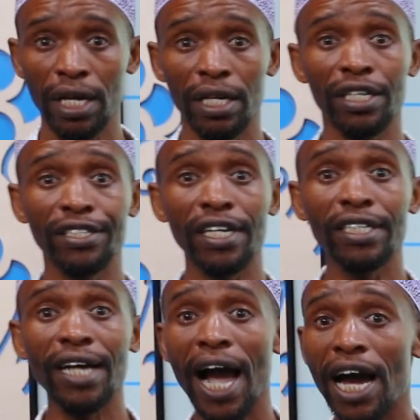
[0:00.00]
Is
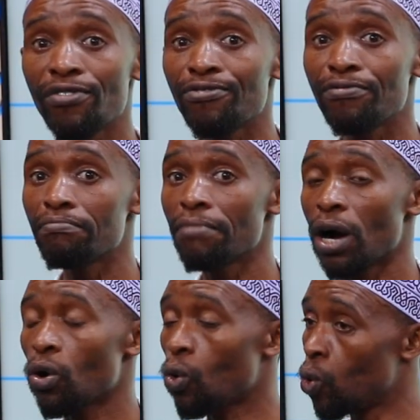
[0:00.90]
it harf
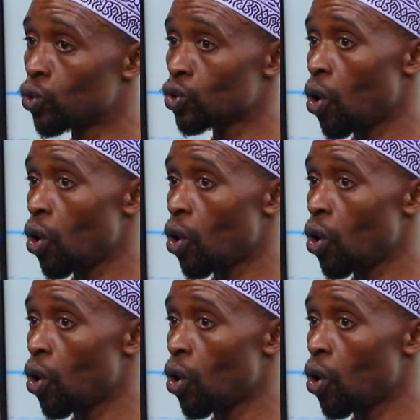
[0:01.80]
manqut